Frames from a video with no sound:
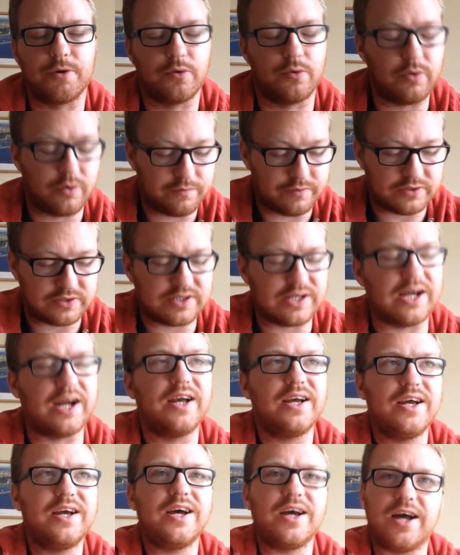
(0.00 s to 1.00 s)
Obviously, I,
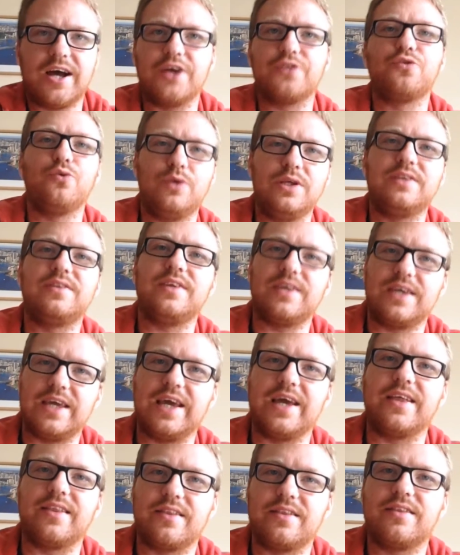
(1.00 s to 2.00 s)
I do need to
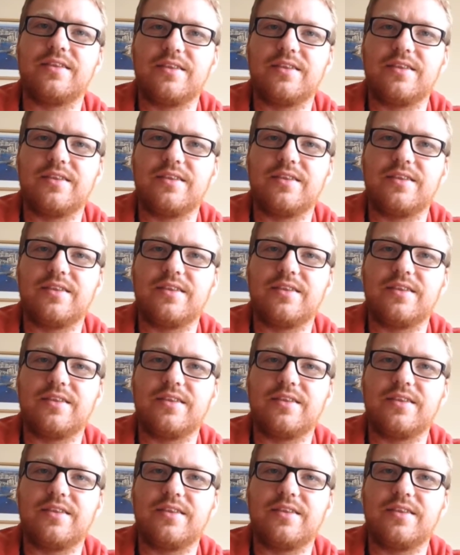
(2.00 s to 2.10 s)
get